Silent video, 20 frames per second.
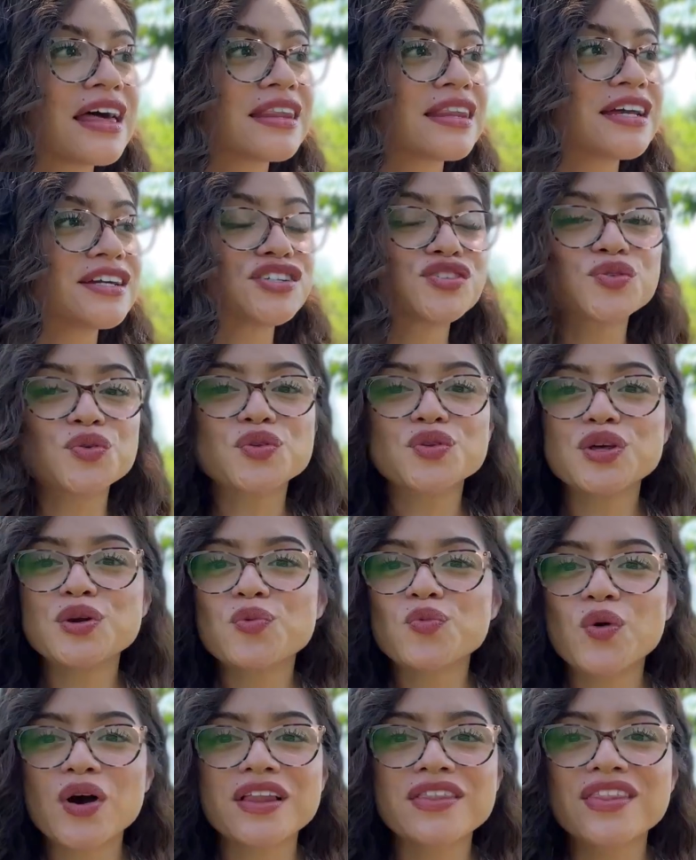There's only
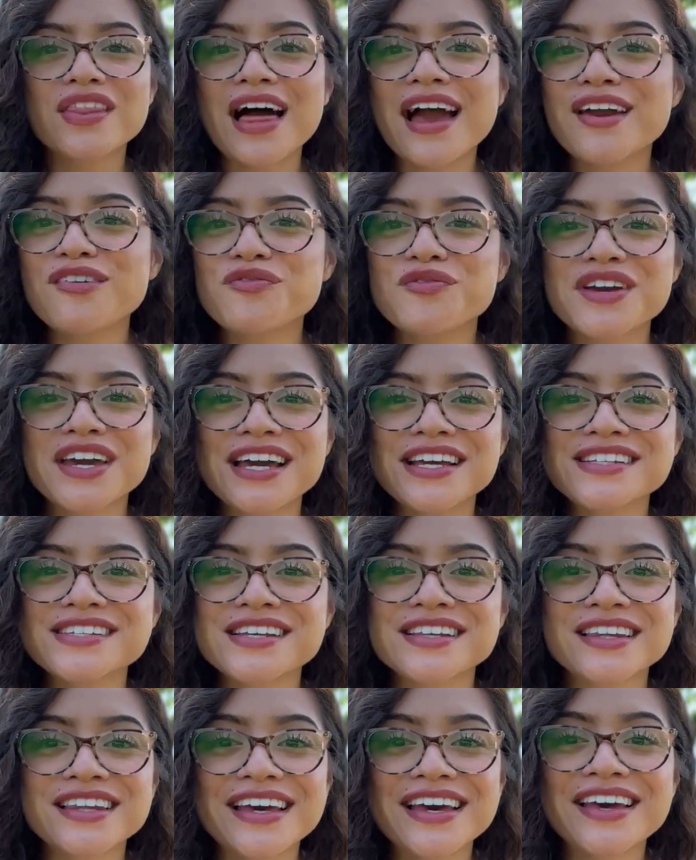one life we get
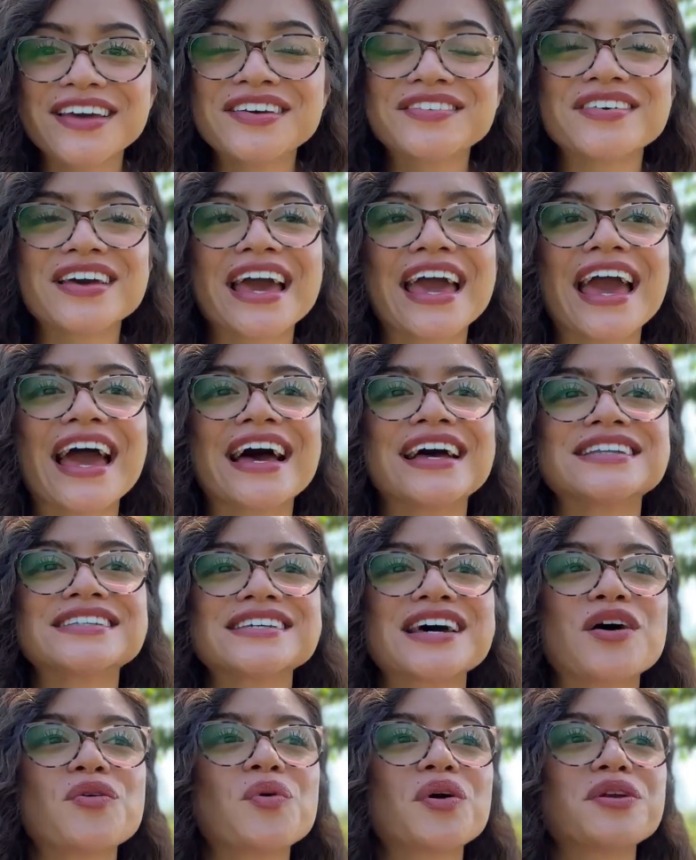to live,
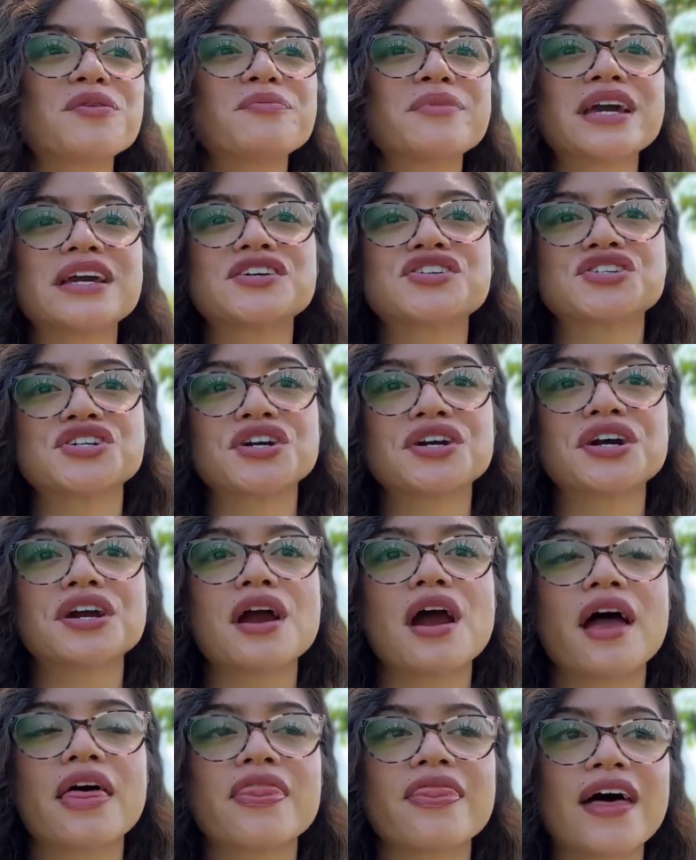and I want to make
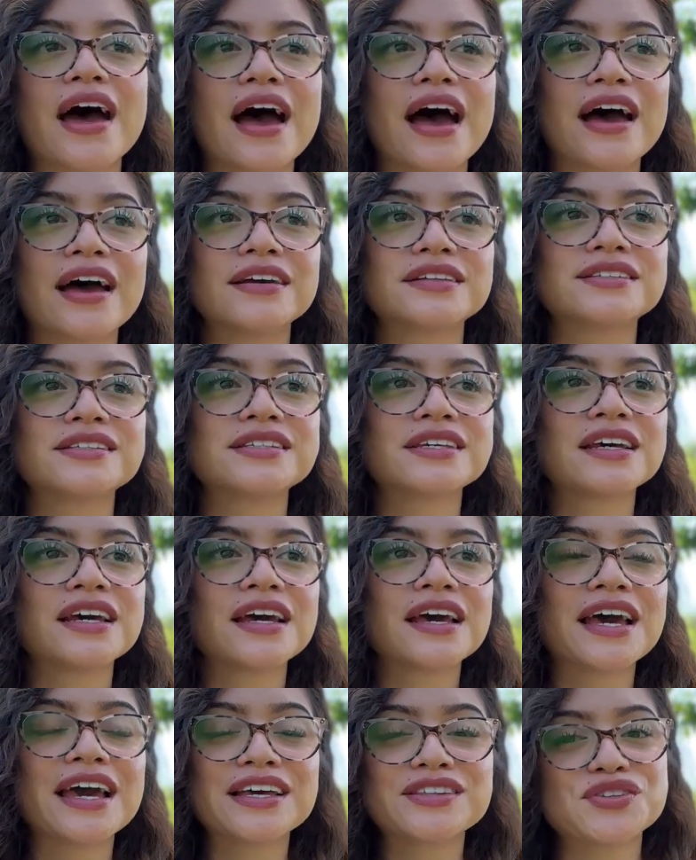sure that
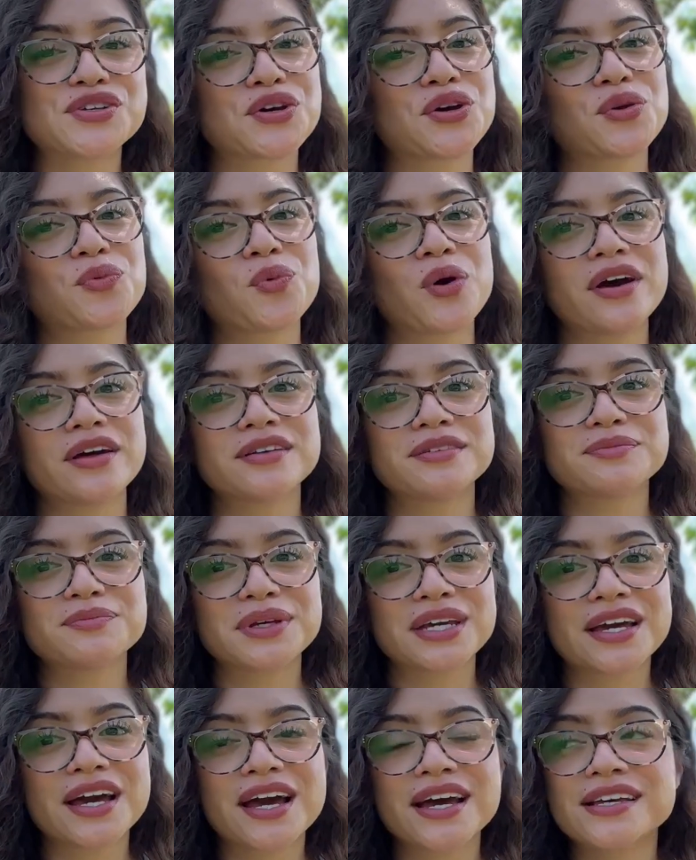it's a good one,
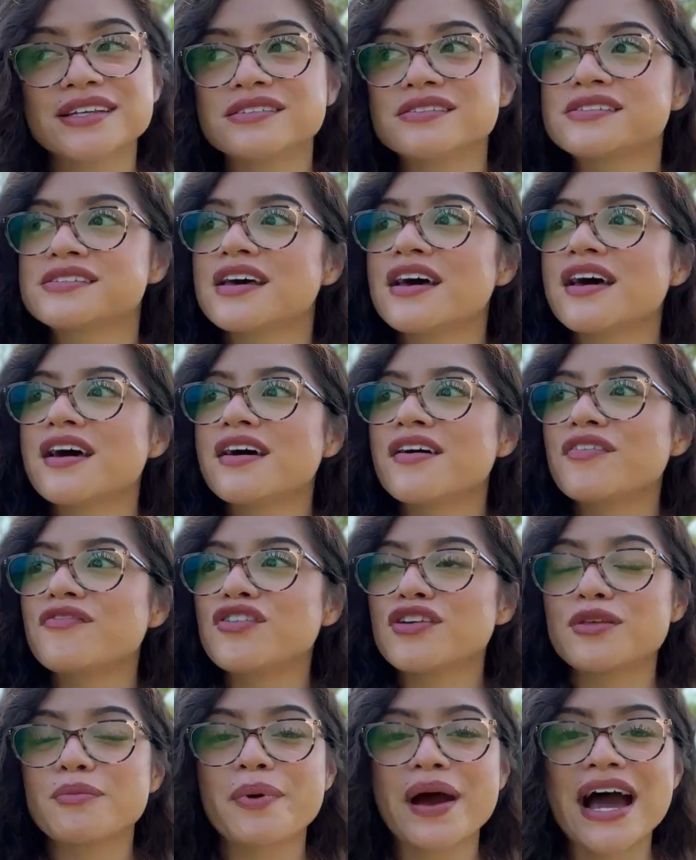because
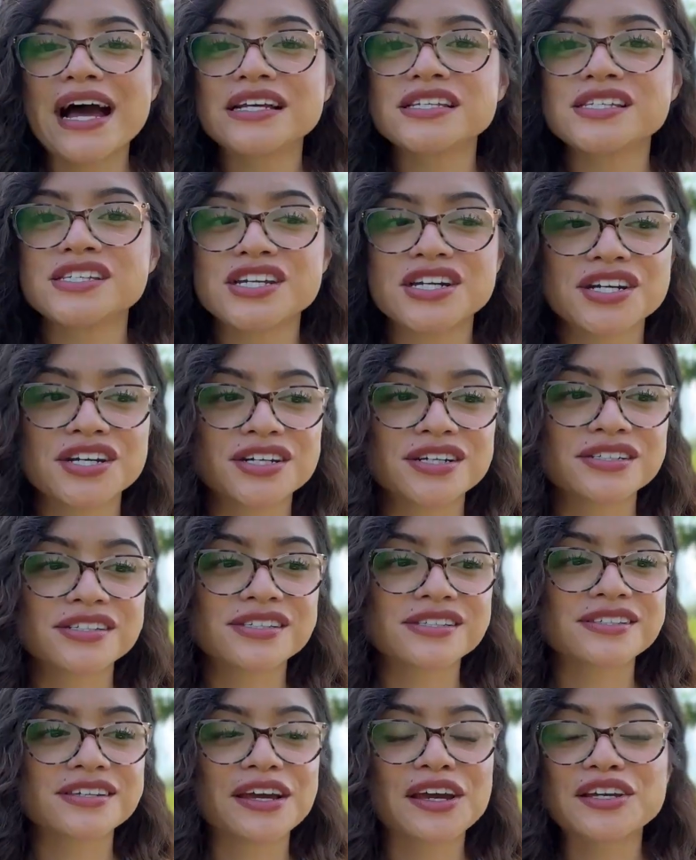for the past
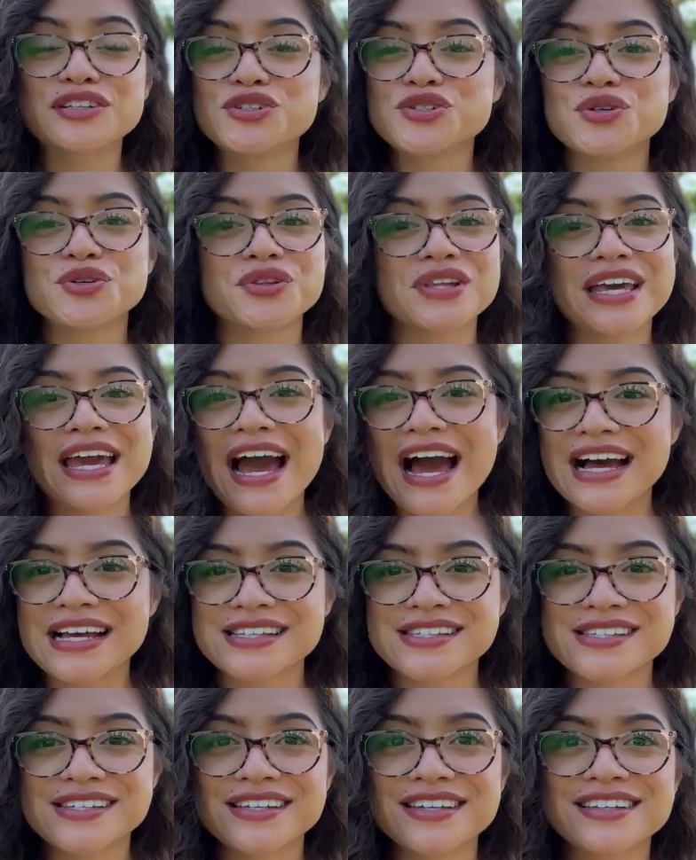years it truly
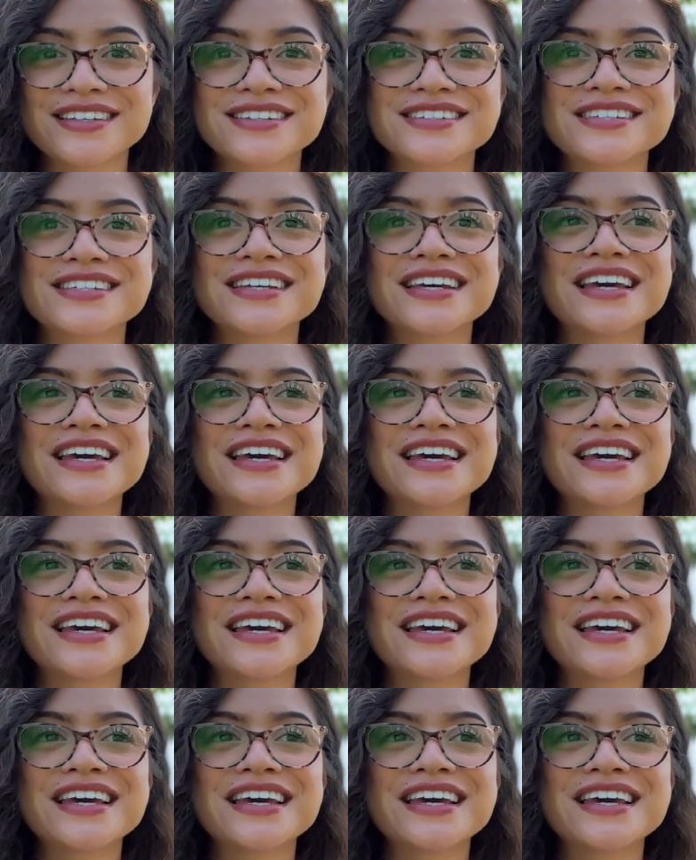hasn't